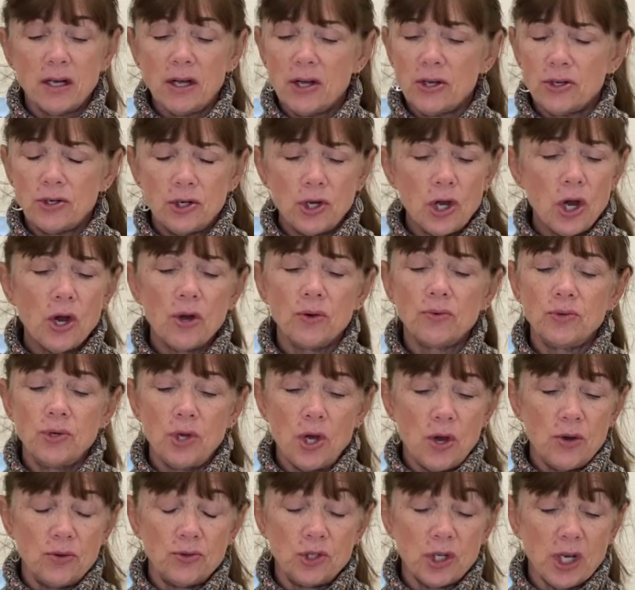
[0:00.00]
"No,
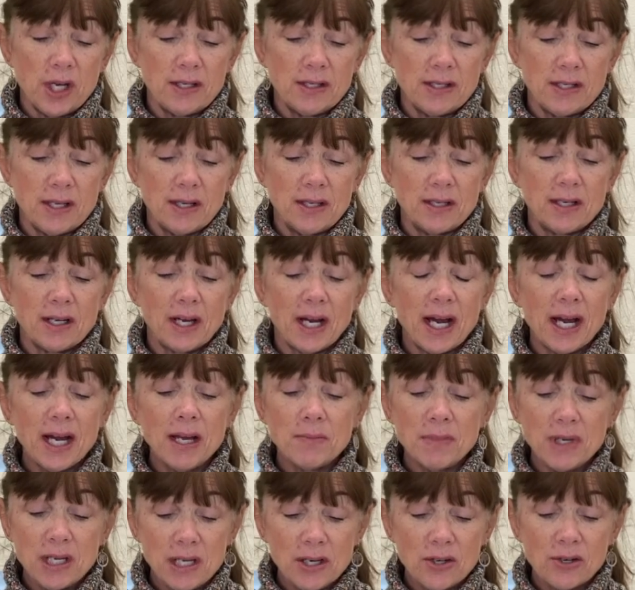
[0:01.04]
no," John said. "I'm
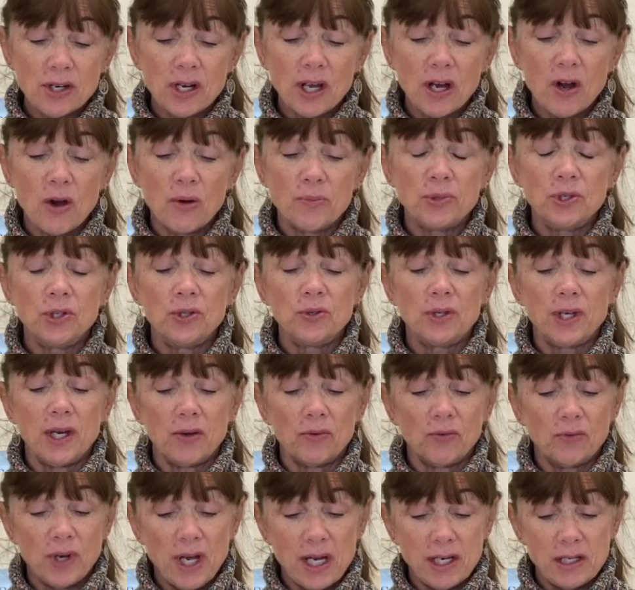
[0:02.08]
here to help you
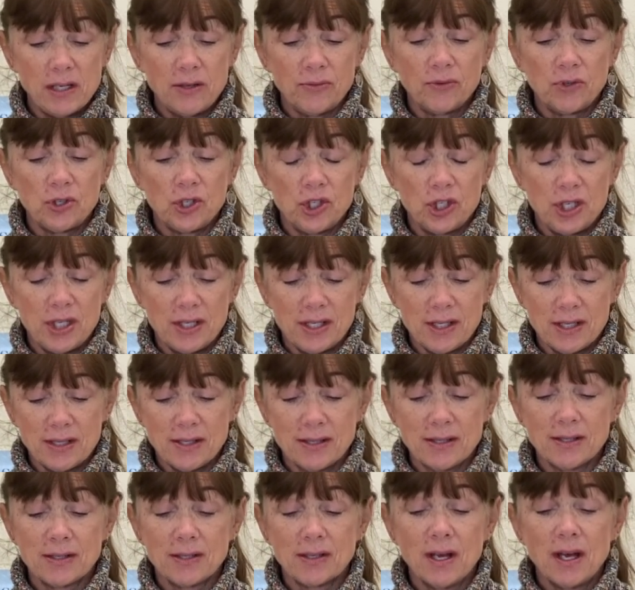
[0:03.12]
get ready for
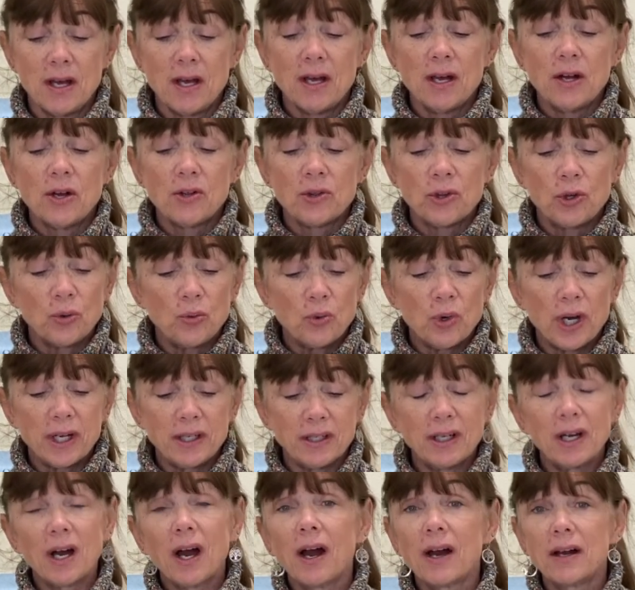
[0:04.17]
Jesus, the one
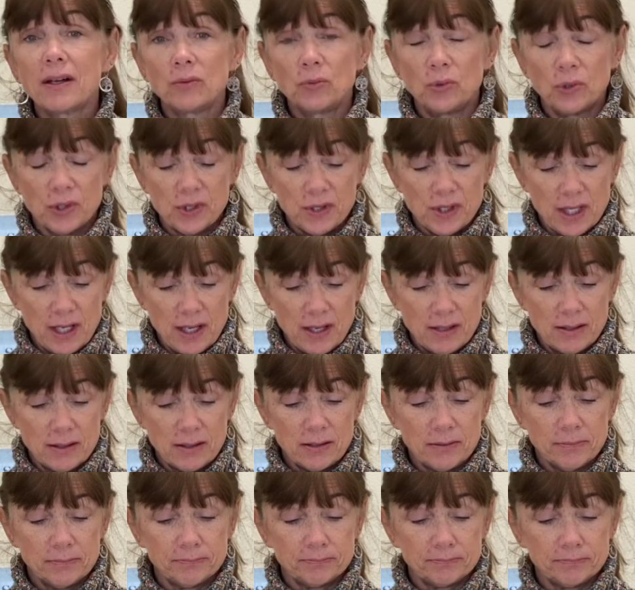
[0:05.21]
God will send."
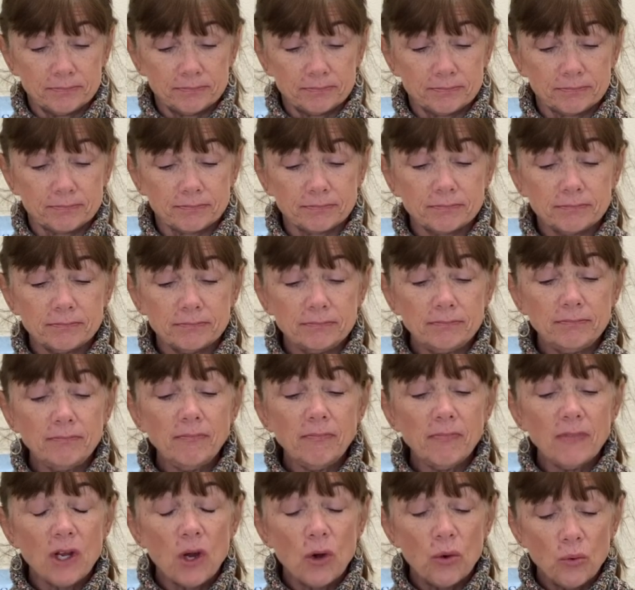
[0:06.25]

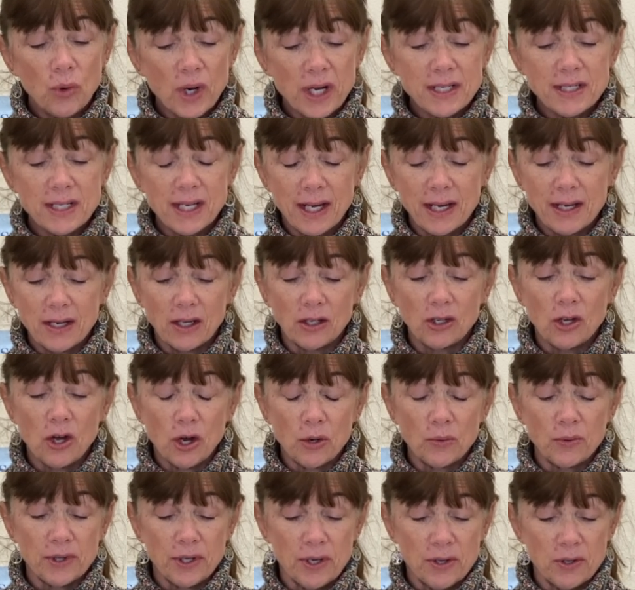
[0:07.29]
One day, along
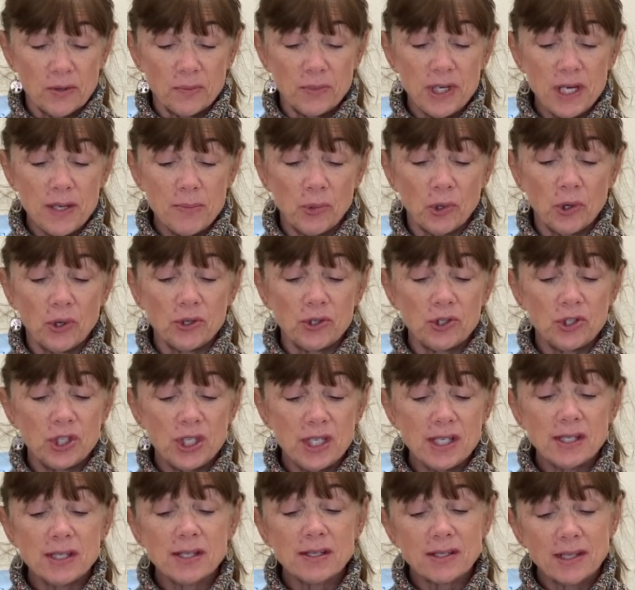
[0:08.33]
with other people,
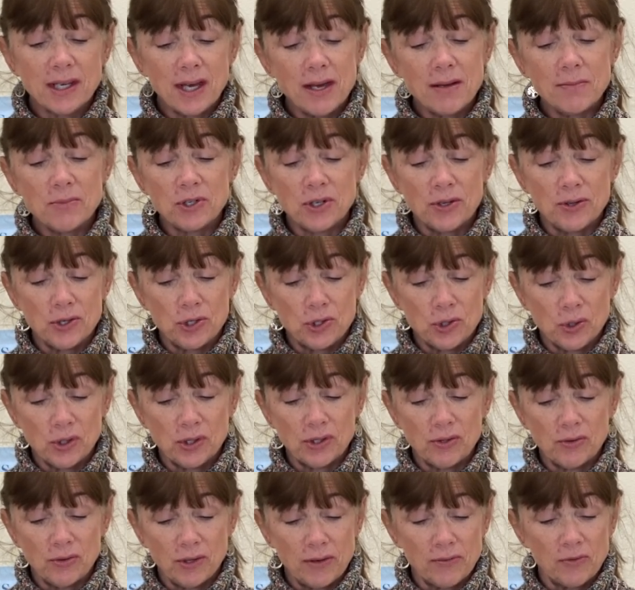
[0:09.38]
Jesus came to the
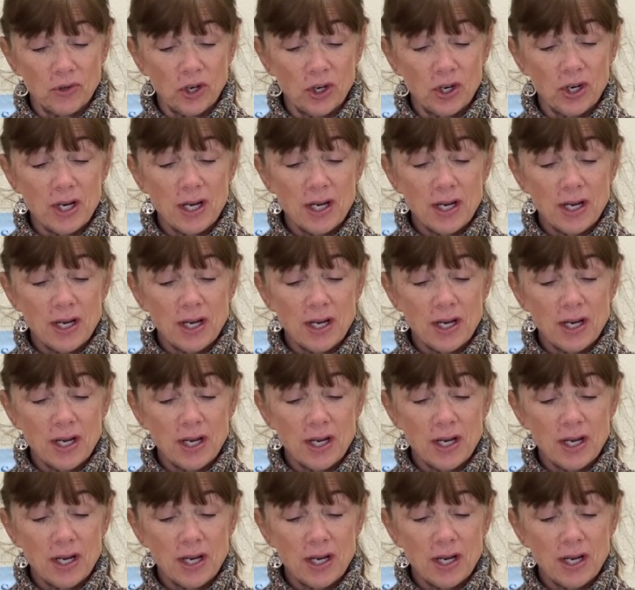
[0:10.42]
Jordan River.